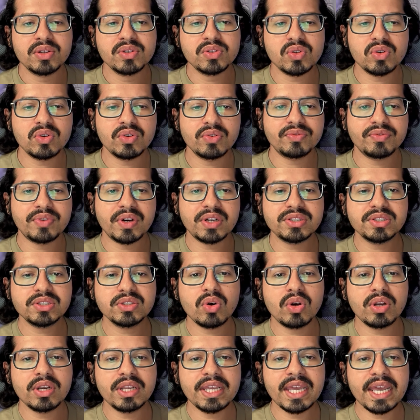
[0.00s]
So function
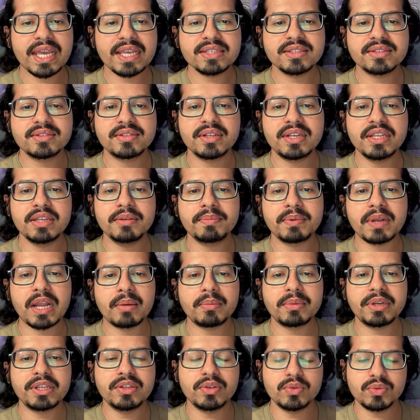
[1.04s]
calling has three
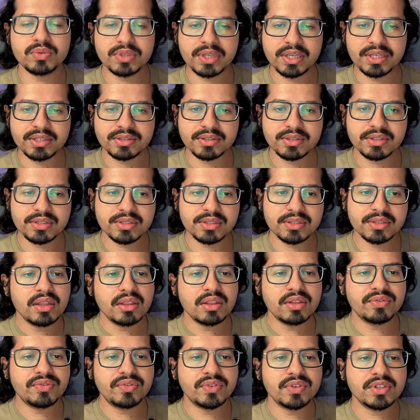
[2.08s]
primary use cases.
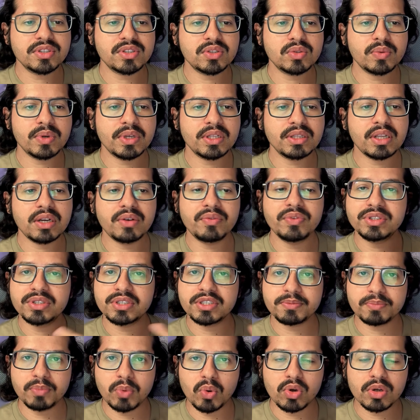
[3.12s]
The first one that we
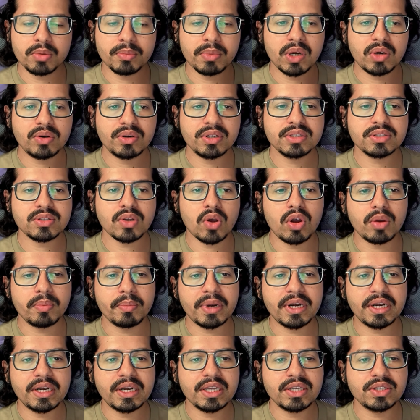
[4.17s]
just spoke about is
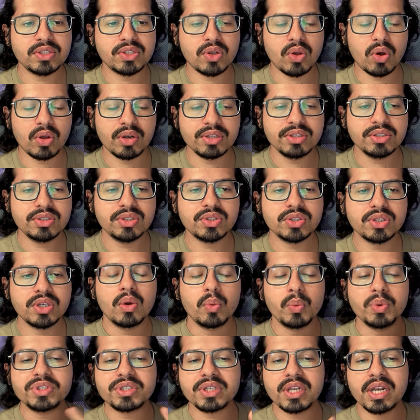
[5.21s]
augmenting knowledge,
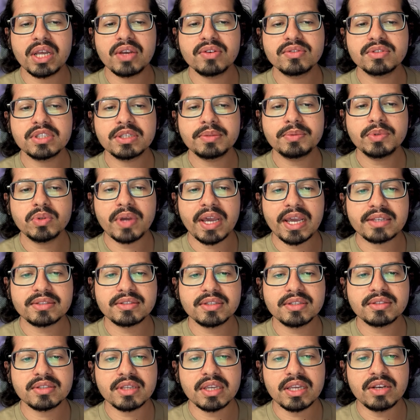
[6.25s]
which allows them to
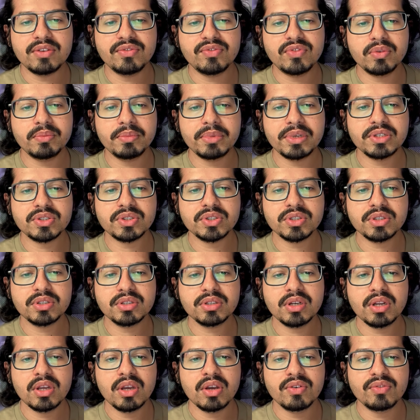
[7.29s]
access
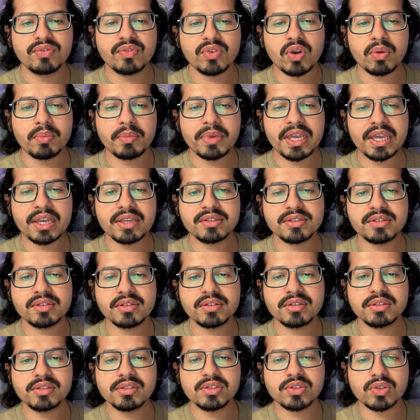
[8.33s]
information from
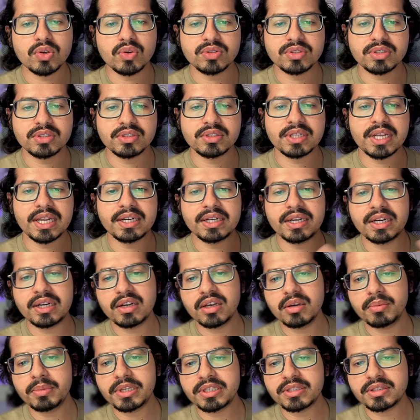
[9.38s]
external sources like
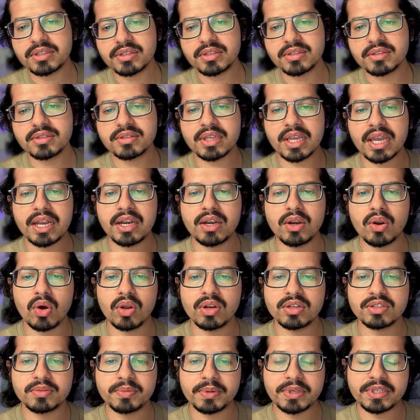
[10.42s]
databases and
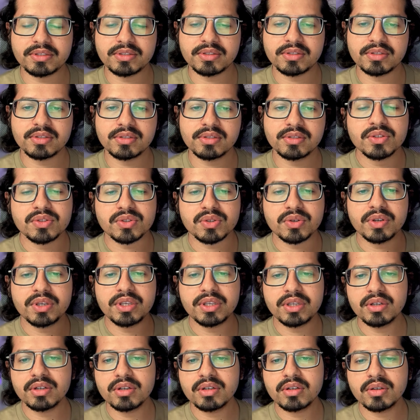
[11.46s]
knowledge bases. So
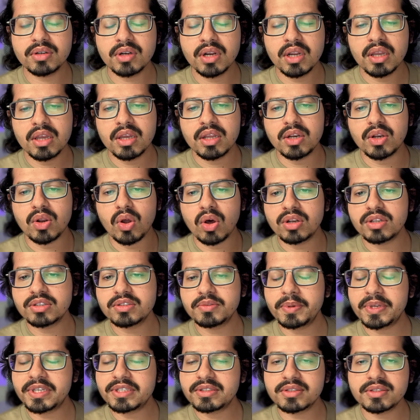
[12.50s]
here,
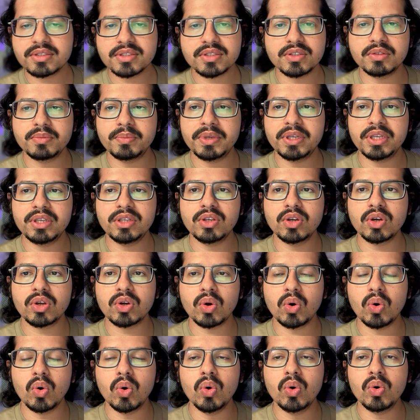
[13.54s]
knowledge bases could be
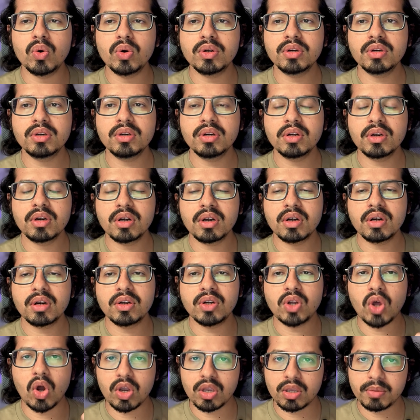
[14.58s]
your own
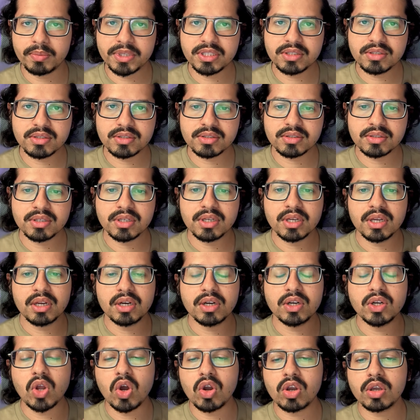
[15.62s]
documents
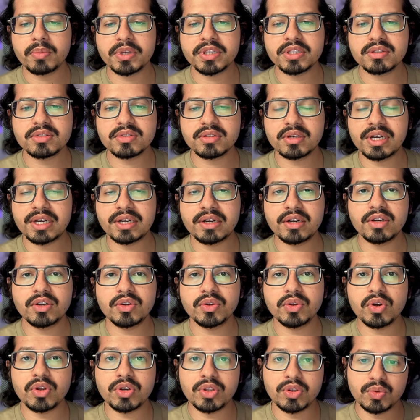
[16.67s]
related
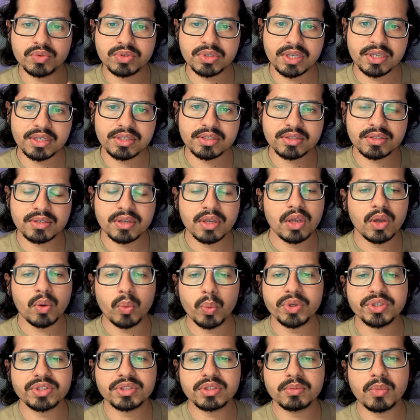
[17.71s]
to your use case,
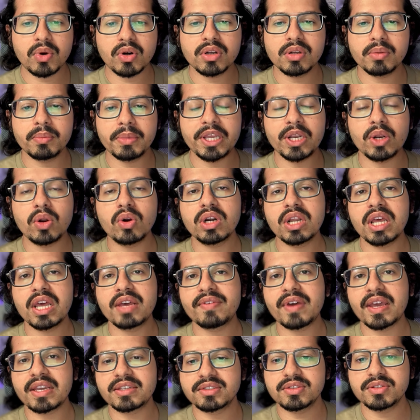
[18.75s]
which the model may not
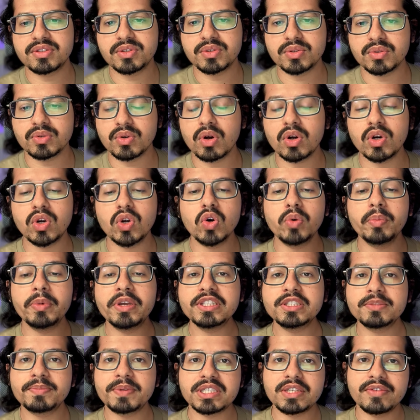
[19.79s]
have access to, or
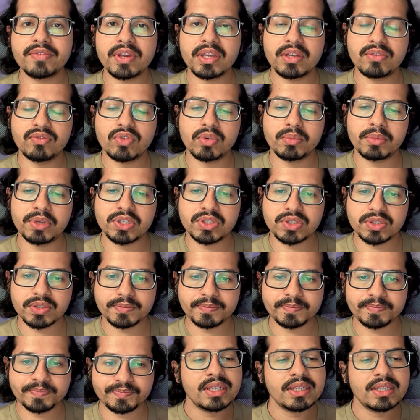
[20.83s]
domain specific information.